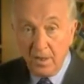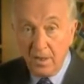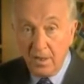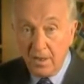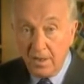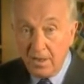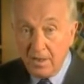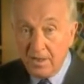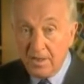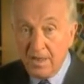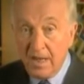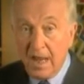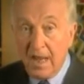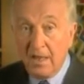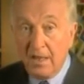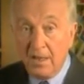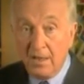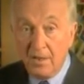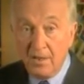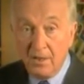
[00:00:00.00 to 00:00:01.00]
This
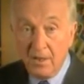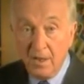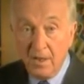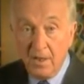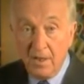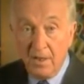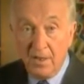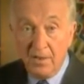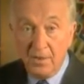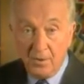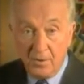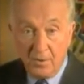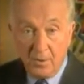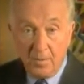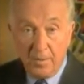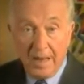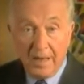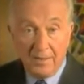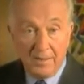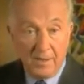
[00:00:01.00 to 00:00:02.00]
knowledge that you're
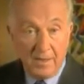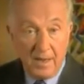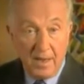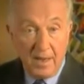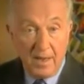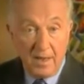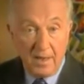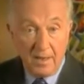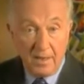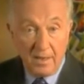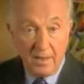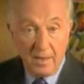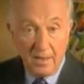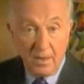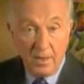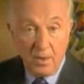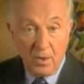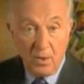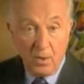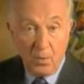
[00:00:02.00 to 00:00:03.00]
about to gain
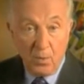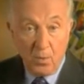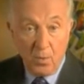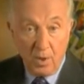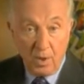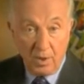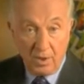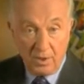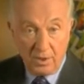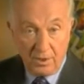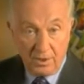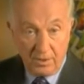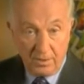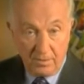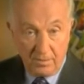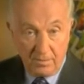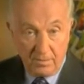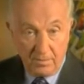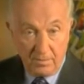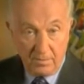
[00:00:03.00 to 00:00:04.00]
works.
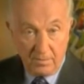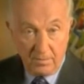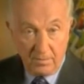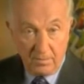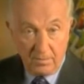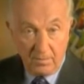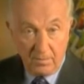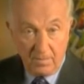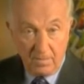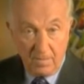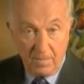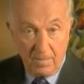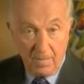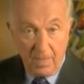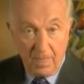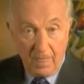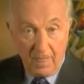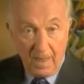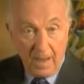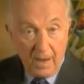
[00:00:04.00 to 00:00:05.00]

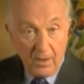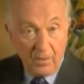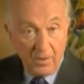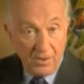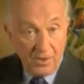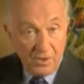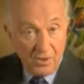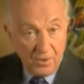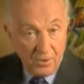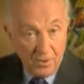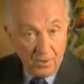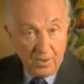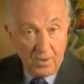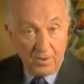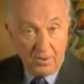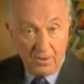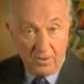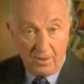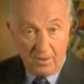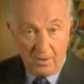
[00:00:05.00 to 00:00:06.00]
Now it's your
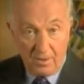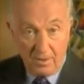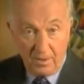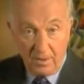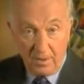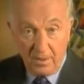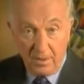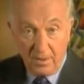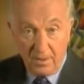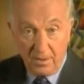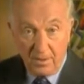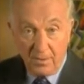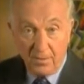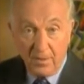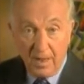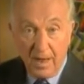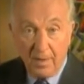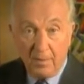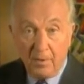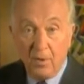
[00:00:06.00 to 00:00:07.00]
turn to
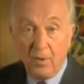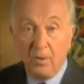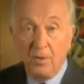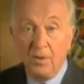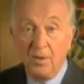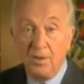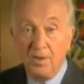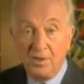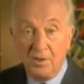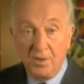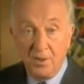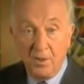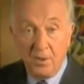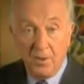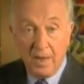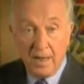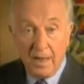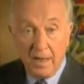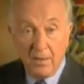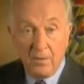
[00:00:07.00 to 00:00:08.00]
grab hold of this
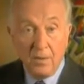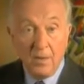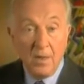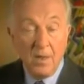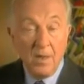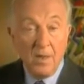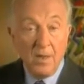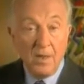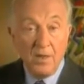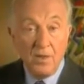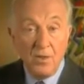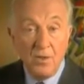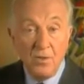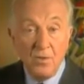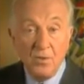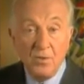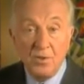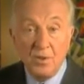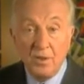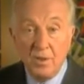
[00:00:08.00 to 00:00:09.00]
know-how and
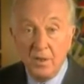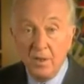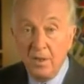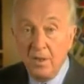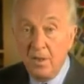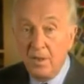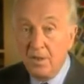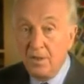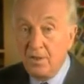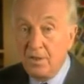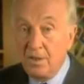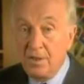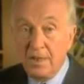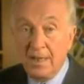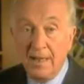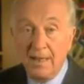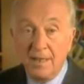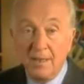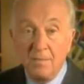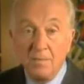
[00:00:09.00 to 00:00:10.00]
use it, just
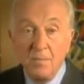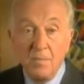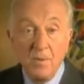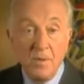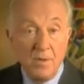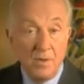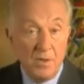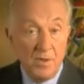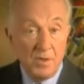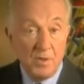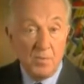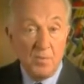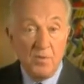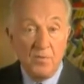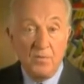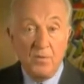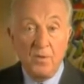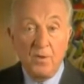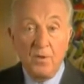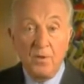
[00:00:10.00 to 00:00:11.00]
like the millions
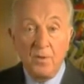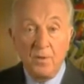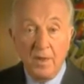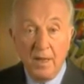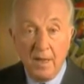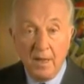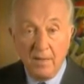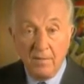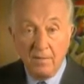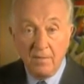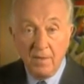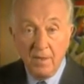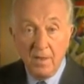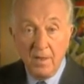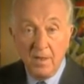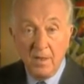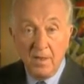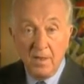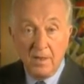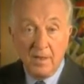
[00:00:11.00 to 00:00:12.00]
before you have,
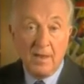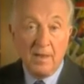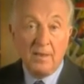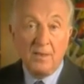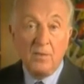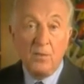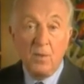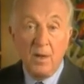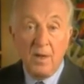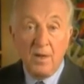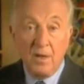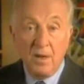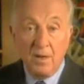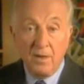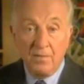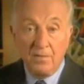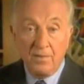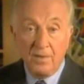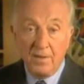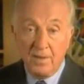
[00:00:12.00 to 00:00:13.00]
to get the weight off
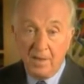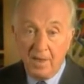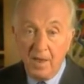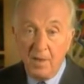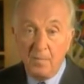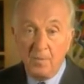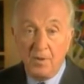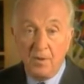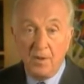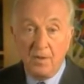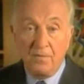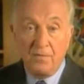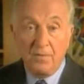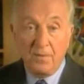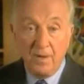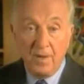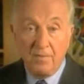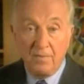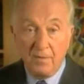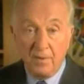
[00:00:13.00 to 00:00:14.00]
and to keep it off
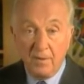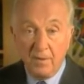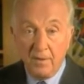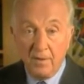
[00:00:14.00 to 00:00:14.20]
forever.